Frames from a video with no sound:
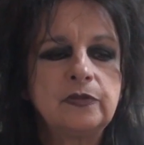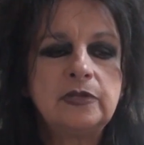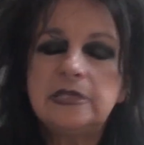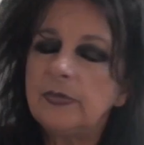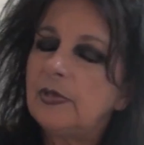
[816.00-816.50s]
the
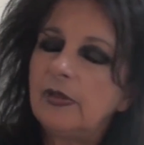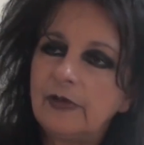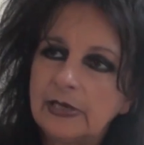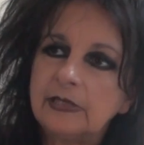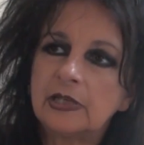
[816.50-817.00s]
discipline
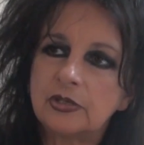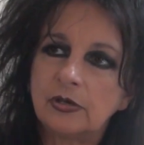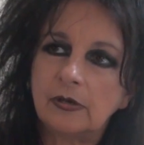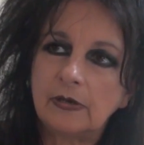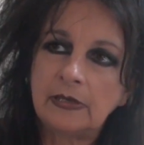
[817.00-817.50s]
of
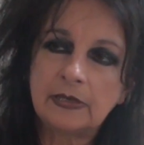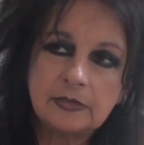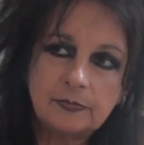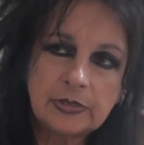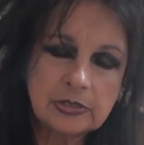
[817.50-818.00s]
architecture, and I
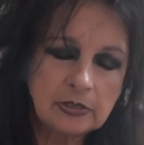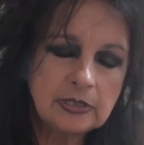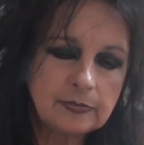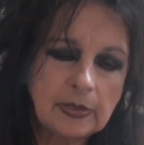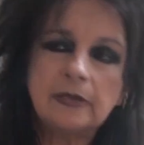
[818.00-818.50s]

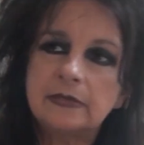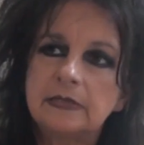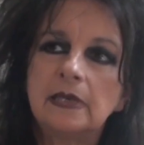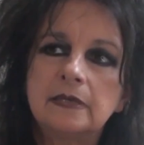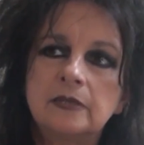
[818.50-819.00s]
especially
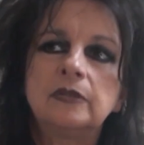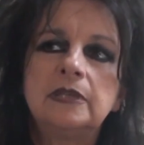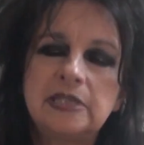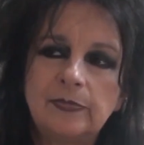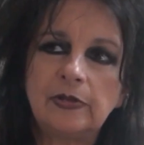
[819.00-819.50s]
see the
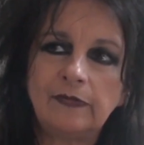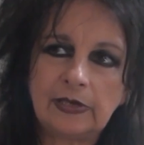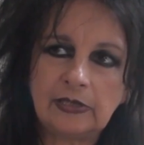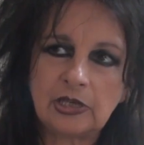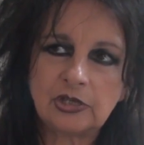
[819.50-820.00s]
discipline of
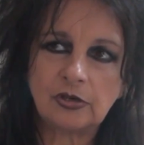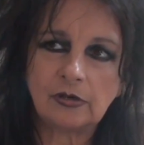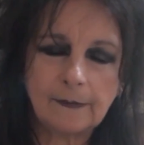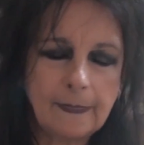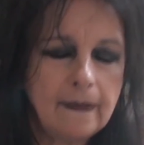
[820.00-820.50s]
architecture,
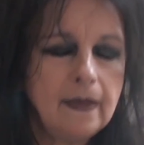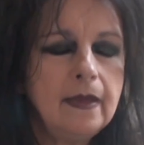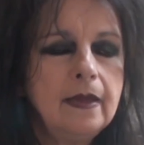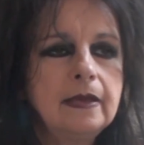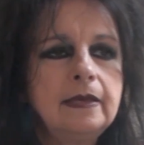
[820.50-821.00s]

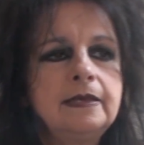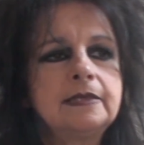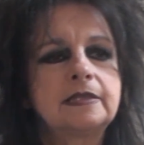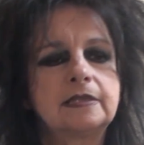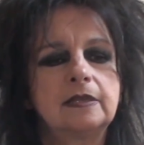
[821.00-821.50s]

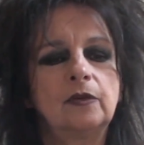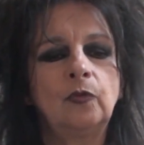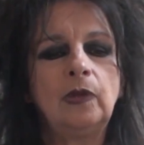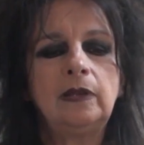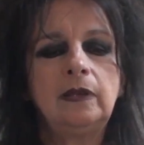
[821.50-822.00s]
is
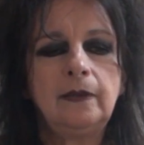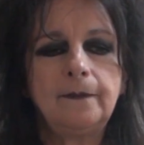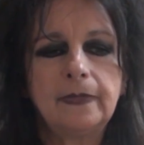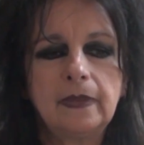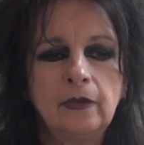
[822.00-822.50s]
really
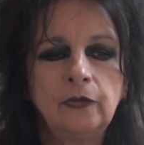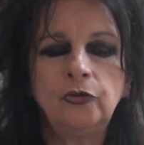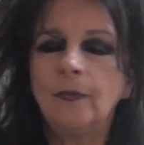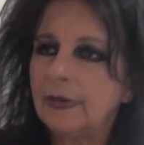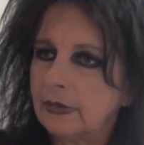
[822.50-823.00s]
a
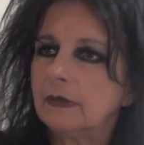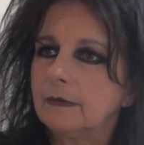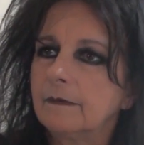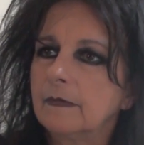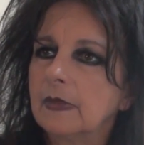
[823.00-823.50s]

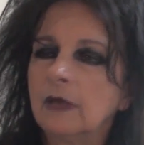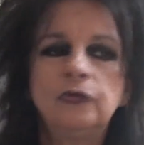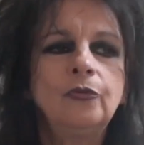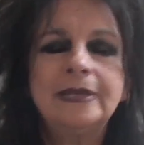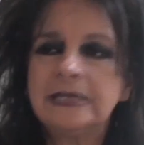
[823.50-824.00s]

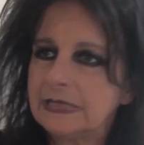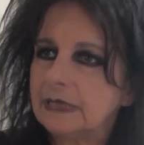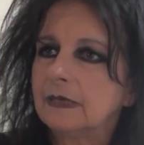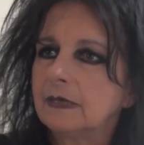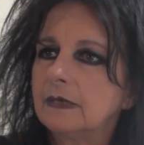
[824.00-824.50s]

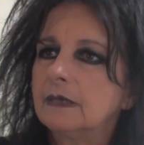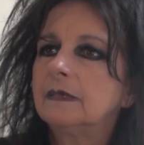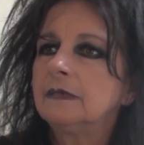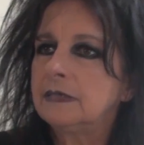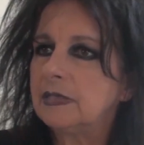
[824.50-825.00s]
humanistic
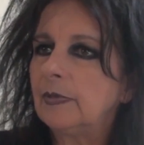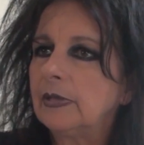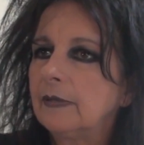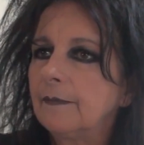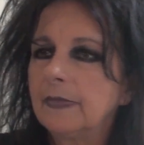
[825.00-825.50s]

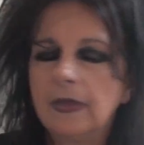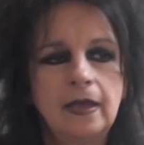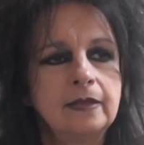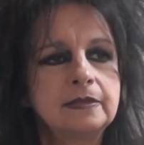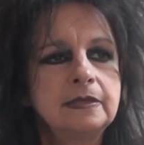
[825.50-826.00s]
discipline.
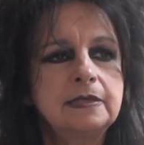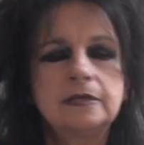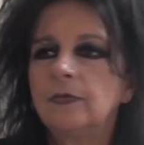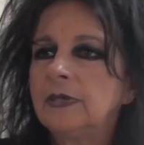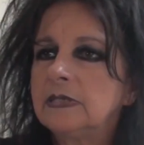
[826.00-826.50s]
And
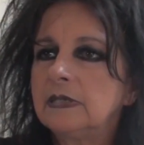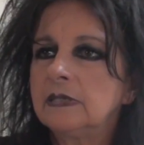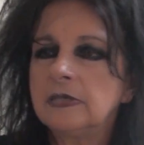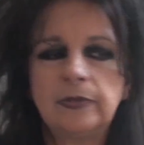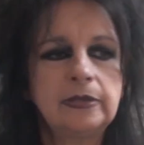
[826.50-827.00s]
this humanistic
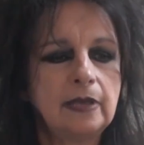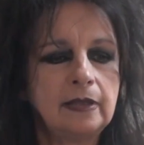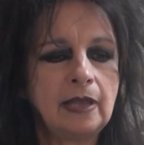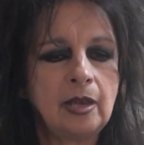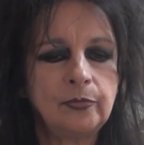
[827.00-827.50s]
discipline
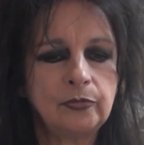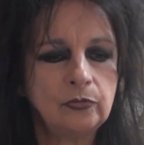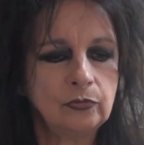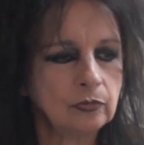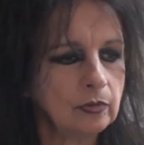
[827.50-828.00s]
can help
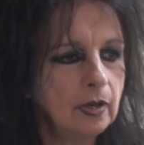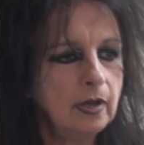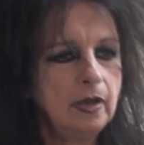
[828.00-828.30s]
you to